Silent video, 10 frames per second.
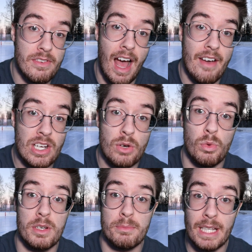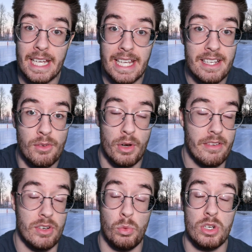of having a wood blade or
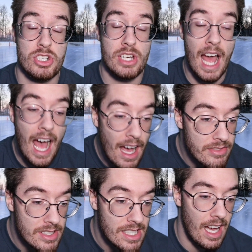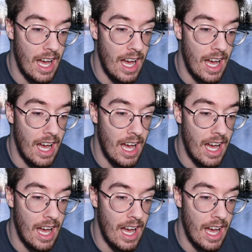even a wood shaft